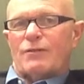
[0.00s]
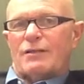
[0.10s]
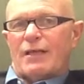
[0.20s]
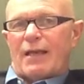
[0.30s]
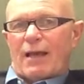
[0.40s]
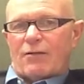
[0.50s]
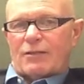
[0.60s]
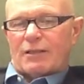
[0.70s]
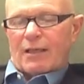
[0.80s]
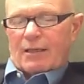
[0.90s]
was sent
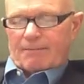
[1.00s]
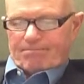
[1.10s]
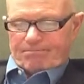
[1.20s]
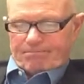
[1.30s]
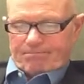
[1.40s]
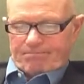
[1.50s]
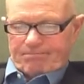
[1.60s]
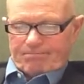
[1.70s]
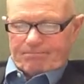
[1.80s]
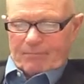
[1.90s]
out uh,
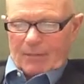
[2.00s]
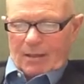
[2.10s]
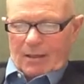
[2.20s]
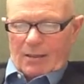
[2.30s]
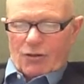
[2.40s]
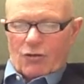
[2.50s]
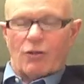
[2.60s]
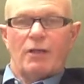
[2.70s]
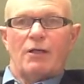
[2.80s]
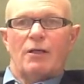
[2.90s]
in
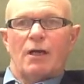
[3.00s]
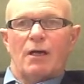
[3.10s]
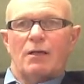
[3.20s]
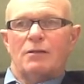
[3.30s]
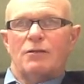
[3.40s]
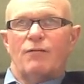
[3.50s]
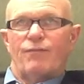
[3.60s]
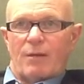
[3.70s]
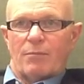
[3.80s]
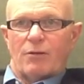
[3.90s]
early uh,
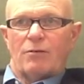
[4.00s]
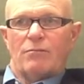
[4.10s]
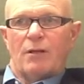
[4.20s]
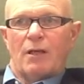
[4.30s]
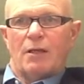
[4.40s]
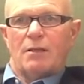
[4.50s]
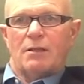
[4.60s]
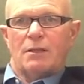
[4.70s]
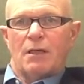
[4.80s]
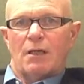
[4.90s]
November,
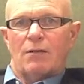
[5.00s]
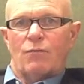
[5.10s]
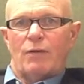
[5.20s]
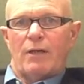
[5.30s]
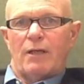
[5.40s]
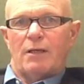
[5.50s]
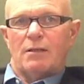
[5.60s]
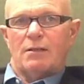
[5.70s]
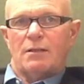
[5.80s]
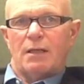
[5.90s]
and uh,
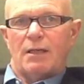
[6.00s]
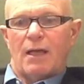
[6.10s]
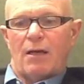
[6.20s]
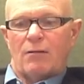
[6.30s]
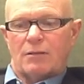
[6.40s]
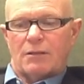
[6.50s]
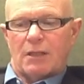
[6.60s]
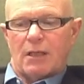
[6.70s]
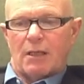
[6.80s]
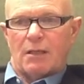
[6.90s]
we sent out
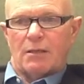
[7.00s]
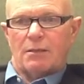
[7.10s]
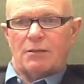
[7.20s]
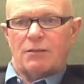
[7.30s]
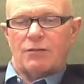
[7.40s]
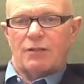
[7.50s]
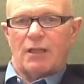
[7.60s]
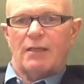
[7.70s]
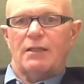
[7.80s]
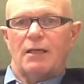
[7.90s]
uh, to
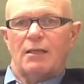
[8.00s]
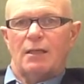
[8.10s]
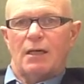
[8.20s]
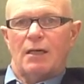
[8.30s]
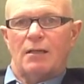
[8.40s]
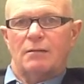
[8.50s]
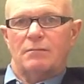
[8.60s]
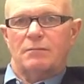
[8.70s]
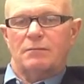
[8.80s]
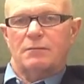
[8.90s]
selected uh,
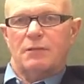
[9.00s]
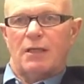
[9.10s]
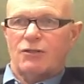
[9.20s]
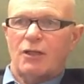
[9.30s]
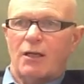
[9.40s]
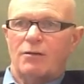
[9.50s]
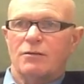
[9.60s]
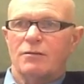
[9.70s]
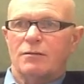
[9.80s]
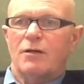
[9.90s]

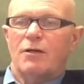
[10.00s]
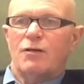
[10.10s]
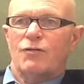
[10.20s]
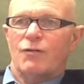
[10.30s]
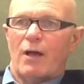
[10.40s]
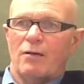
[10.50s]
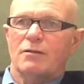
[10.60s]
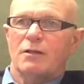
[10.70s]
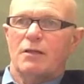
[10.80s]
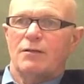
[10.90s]
educators
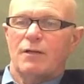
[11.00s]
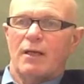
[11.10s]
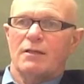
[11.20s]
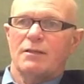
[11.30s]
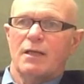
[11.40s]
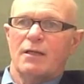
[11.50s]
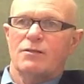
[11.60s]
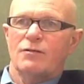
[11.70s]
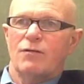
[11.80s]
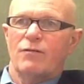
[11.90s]
throughout uh, the United
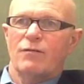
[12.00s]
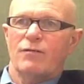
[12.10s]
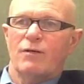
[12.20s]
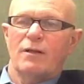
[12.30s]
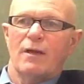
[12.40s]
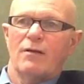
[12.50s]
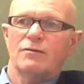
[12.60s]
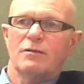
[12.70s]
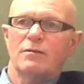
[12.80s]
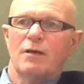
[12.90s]
States. Over 3,000